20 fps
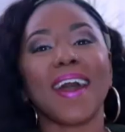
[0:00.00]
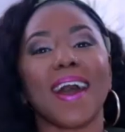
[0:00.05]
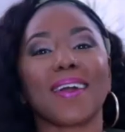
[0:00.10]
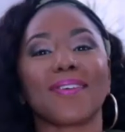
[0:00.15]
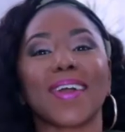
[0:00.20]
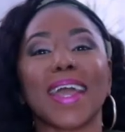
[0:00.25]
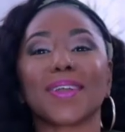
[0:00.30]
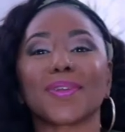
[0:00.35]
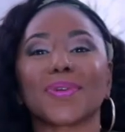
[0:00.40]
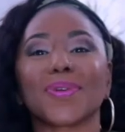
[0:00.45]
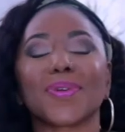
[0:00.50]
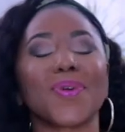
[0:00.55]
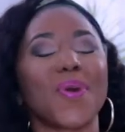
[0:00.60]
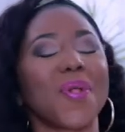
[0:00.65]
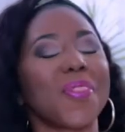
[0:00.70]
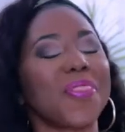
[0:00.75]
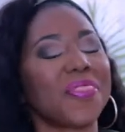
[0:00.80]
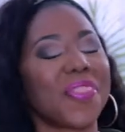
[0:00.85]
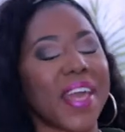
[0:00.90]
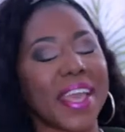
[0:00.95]
All right,
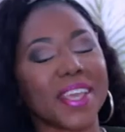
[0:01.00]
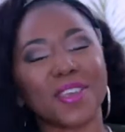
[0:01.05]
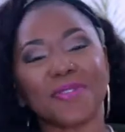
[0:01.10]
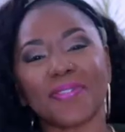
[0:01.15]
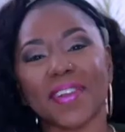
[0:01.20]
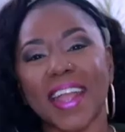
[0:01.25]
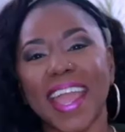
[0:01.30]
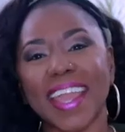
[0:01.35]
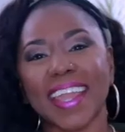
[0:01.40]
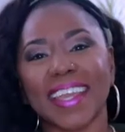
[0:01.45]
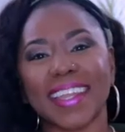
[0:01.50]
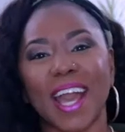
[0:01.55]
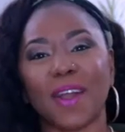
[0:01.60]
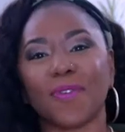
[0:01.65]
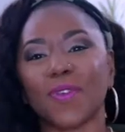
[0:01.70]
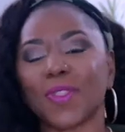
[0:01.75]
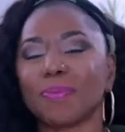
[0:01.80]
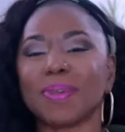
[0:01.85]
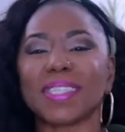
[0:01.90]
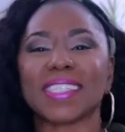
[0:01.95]
crew, thank you for hanging
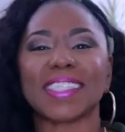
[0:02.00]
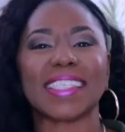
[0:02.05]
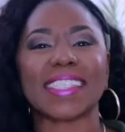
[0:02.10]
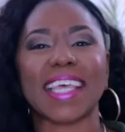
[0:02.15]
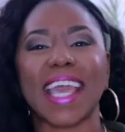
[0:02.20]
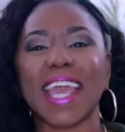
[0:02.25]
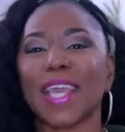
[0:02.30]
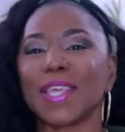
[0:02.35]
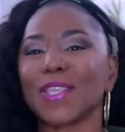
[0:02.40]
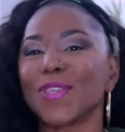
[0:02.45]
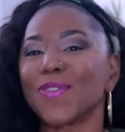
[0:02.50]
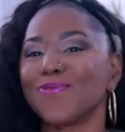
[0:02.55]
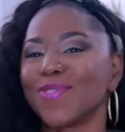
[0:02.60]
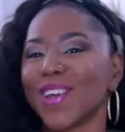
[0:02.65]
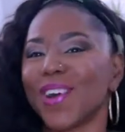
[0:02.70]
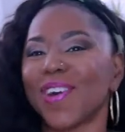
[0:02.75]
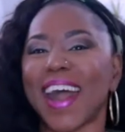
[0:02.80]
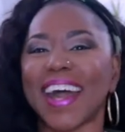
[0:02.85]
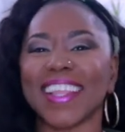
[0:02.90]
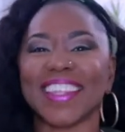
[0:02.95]
out with me today. You
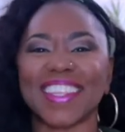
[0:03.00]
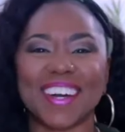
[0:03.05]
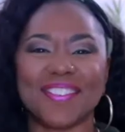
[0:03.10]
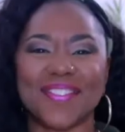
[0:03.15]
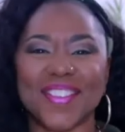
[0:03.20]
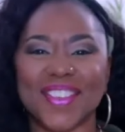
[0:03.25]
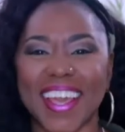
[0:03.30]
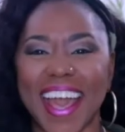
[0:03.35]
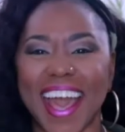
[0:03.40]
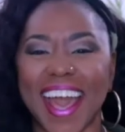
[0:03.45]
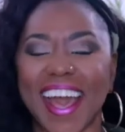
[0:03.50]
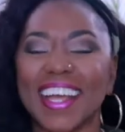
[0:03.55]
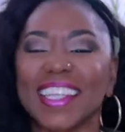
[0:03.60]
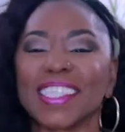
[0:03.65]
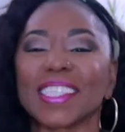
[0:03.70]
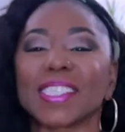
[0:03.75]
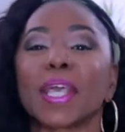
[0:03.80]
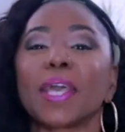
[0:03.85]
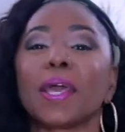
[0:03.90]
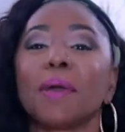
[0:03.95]
know I love you
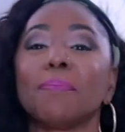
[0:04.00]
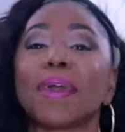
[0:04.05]
guys.